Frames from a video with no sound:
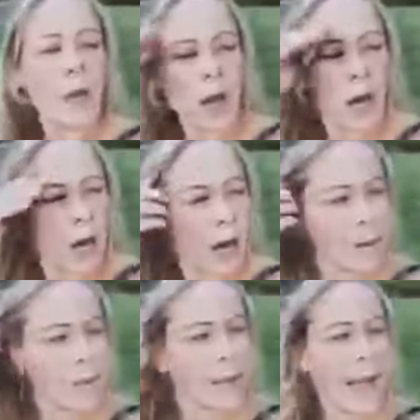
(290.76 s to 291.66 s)

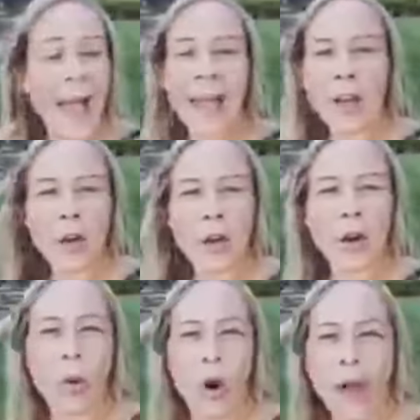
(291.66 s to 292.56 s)
um,
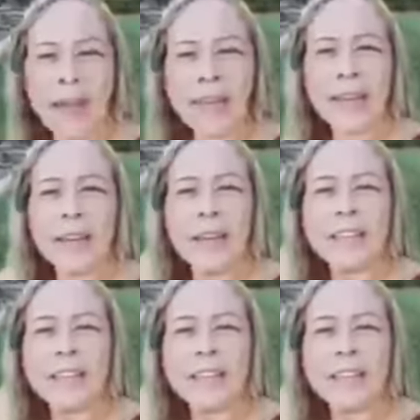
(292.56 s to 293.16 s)
anger or any